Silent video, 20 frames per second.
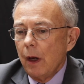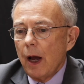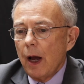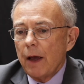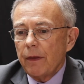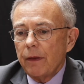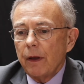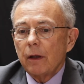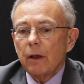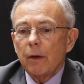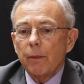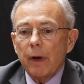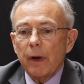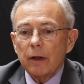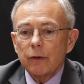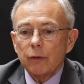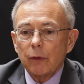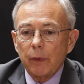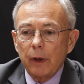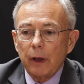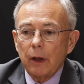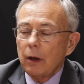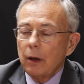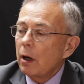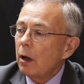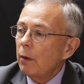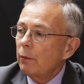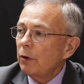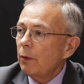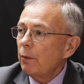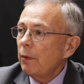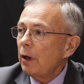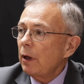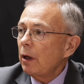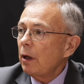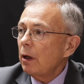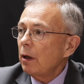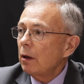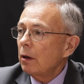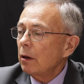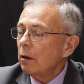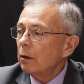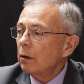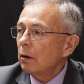I think the best would be to come to me,